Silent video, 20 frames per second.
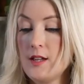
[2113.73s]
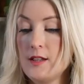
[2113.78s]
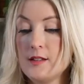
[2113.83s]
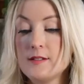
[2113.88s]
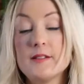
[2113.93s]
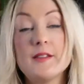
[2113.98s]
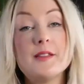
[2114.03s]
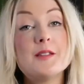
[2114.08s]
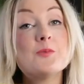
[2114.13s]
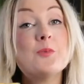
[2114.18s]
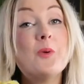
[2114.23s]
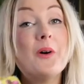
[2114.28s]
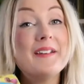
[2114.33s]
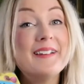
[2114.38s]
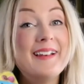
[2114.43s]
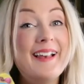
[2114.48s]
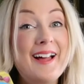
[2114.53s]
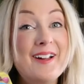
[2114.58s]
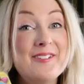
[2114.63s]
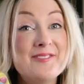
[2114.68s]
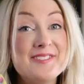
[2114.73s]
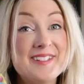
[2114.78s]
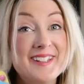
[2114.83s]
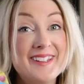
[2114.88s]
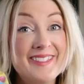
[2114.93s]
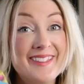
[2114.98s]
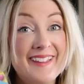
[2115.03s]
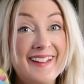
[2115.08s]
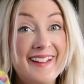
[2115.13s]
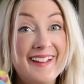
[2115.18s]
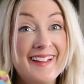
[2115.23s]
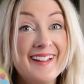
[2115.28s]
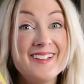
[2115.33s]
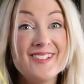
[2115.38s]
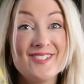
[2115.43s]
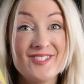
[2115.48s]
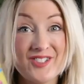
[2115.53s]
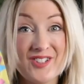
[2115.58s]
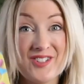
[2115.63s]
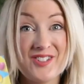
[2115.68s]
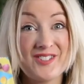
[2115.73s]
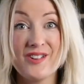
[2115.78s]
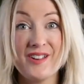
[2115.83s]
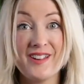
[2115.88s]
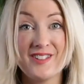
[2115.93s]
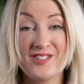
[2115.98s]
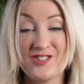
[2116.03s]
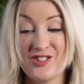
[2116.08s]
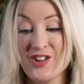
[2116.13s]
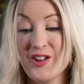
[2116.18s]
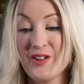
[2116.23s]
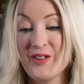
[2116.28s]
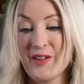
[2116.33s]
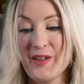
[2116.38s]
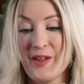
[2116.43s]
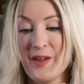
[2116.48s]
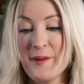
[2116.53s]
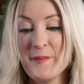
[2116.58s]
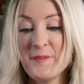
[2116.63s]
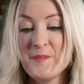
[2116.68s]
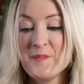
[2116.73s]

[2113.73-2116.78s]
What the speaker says: So there's one left in there, just so I can show you.